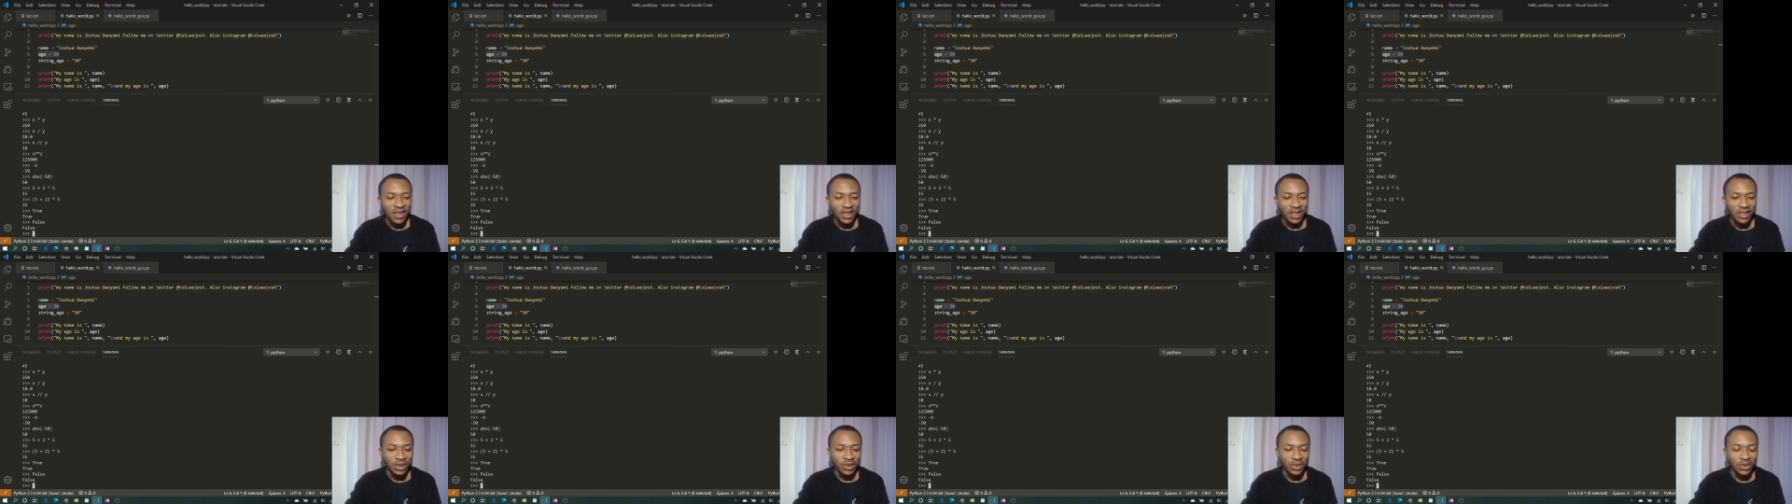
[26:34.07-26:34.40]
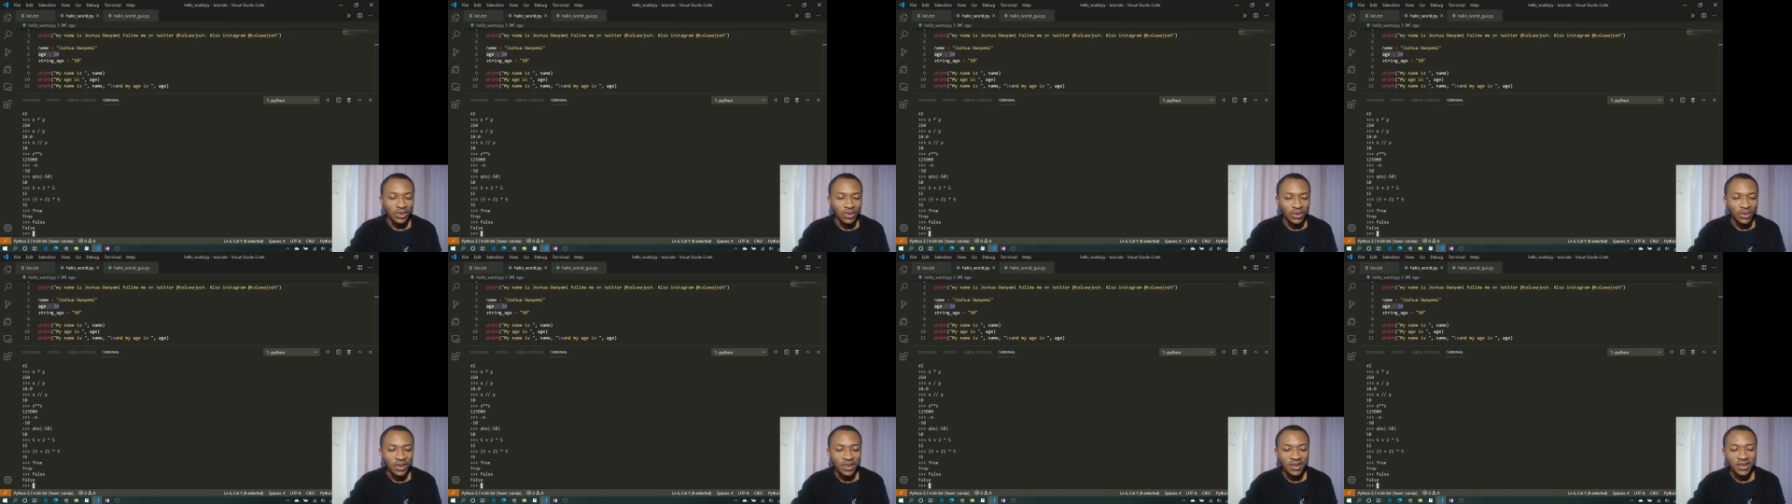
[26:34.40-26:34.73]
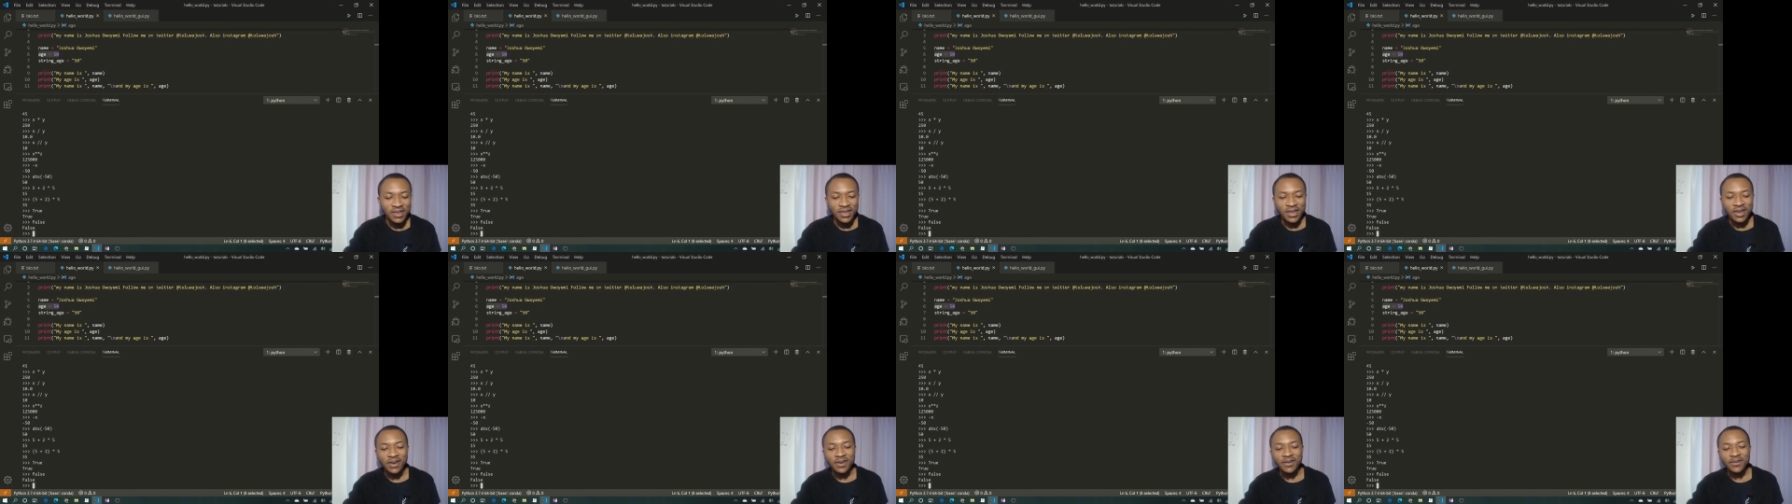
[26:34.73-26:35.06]
the true
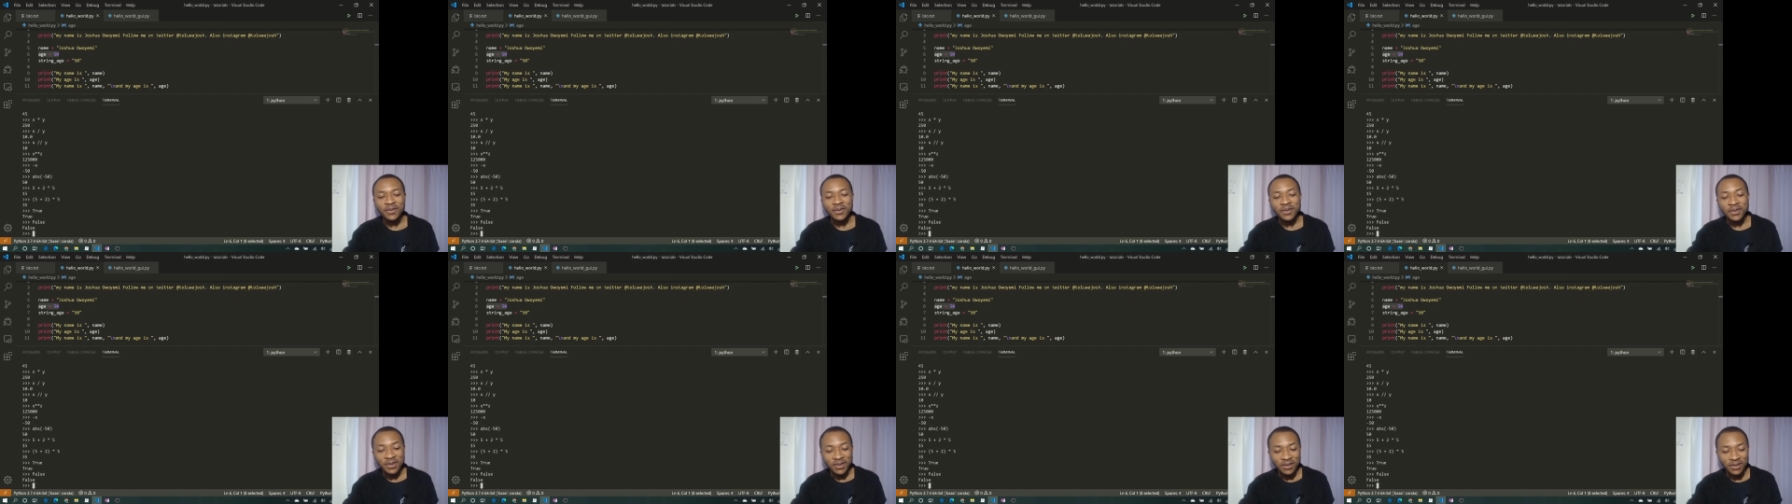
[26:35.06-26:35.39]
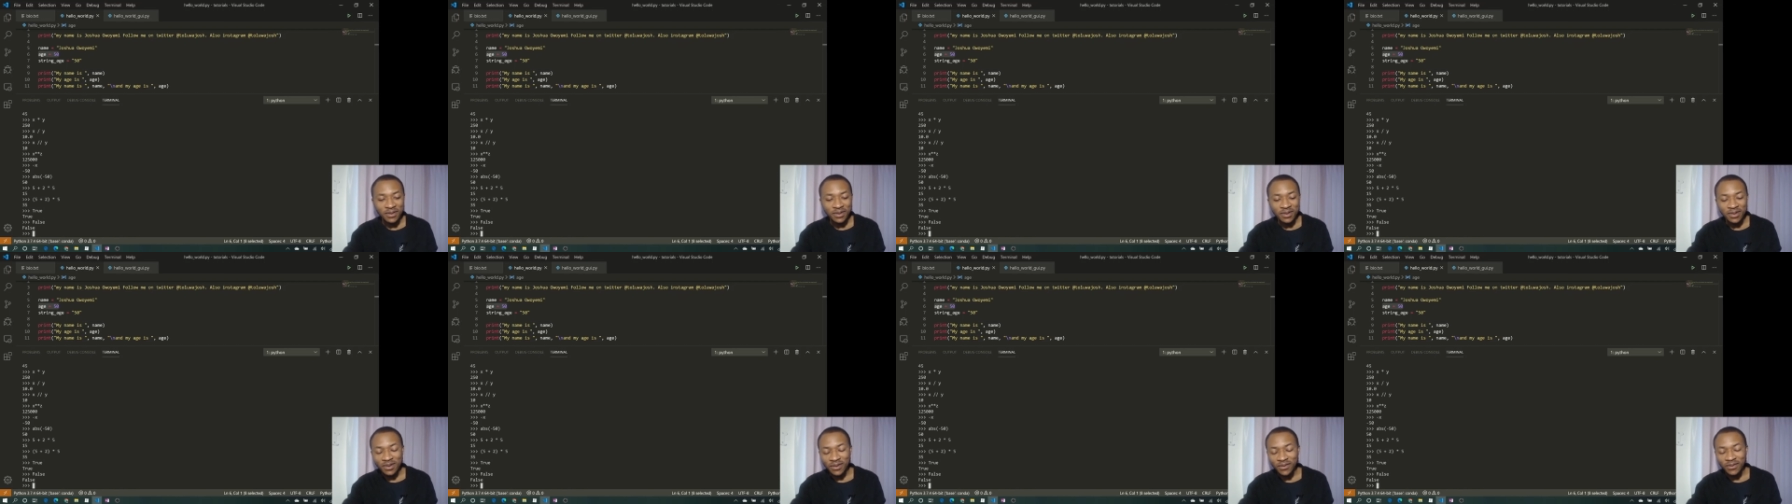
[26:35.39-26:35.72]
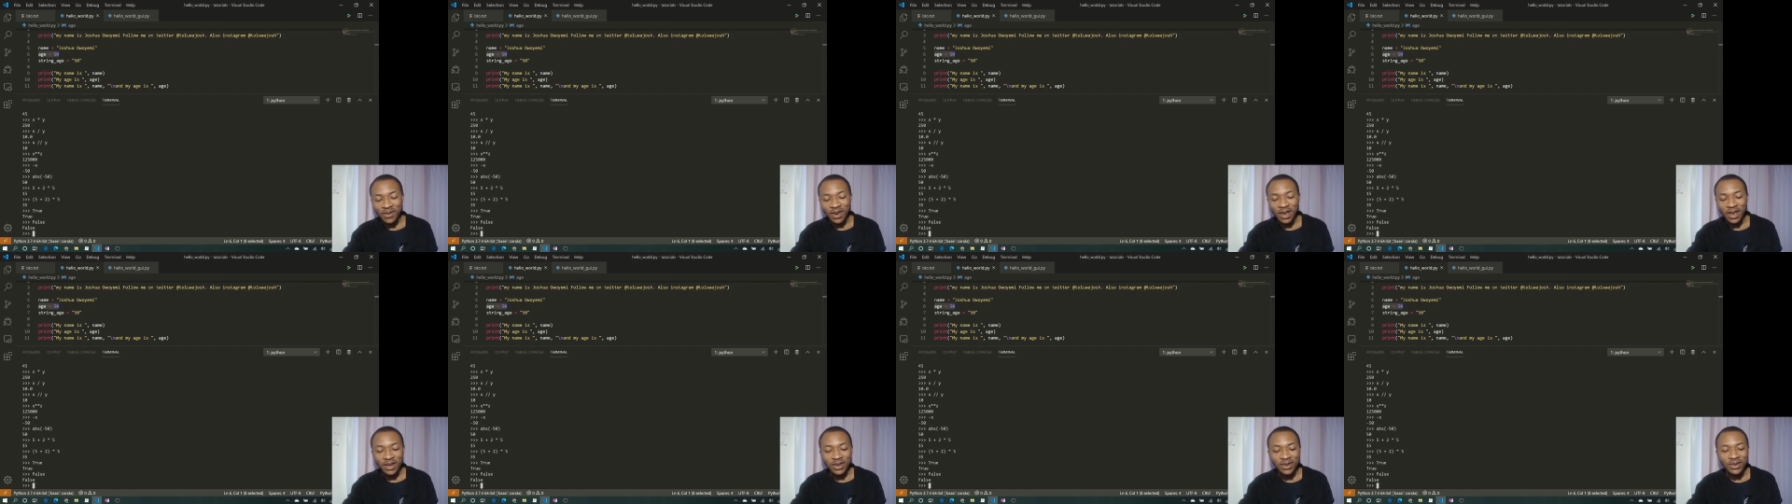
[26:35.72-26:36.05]
itself it's a
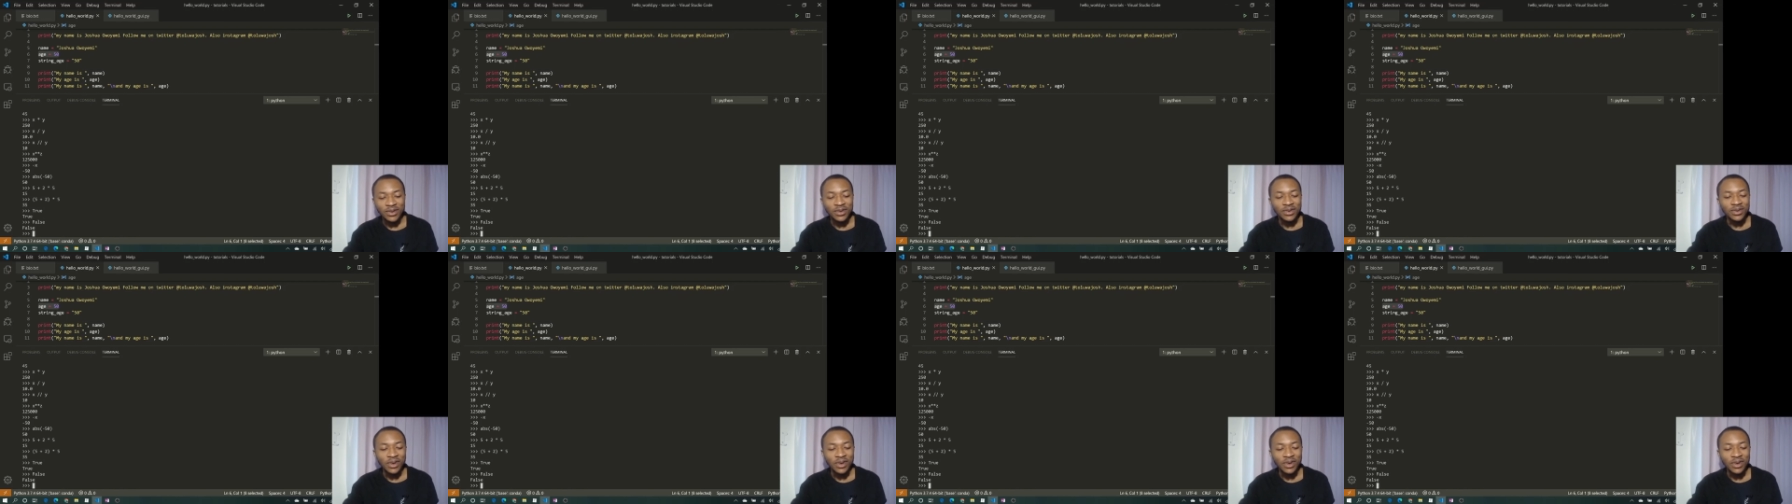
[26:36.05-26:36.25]
value.